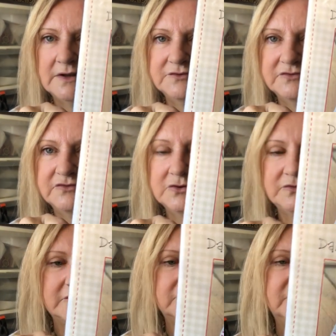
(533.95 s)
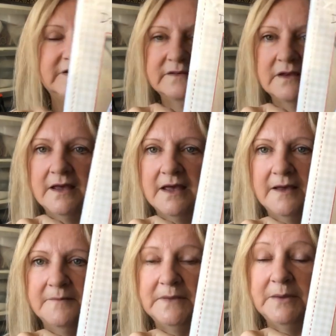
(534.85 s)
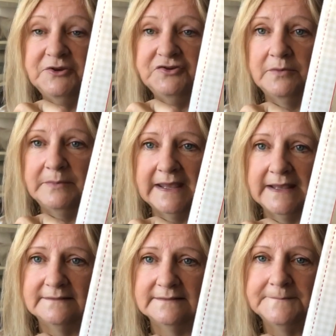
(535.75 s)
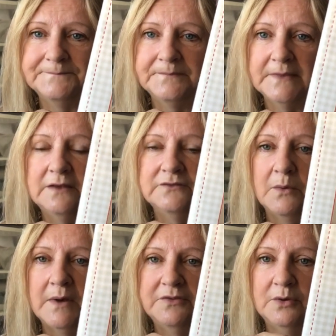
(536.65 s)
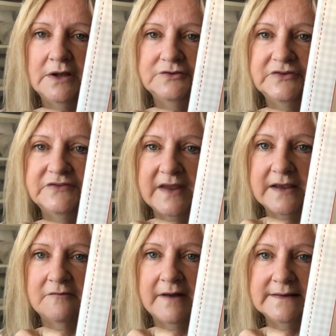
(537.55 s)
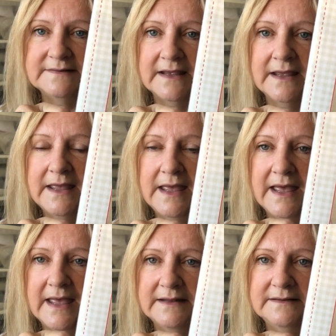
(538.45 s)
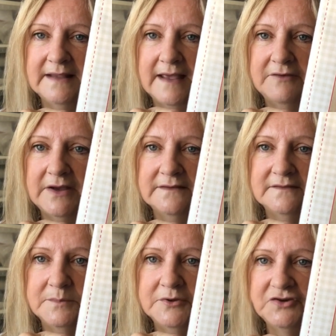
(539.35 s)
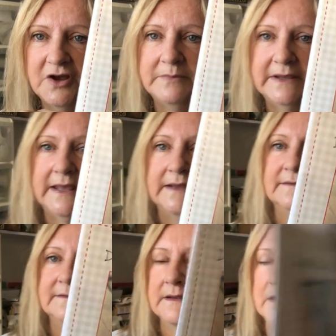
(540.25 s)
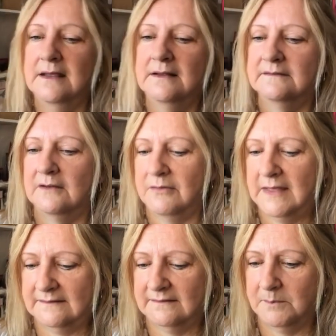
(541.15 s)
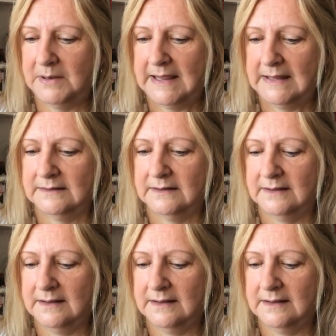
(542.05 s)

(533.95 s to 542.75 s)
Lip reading: I'll just use it because she is a pyjama case. So I thought I'll just decorate her and have her as a pyjama case. So that's the plan.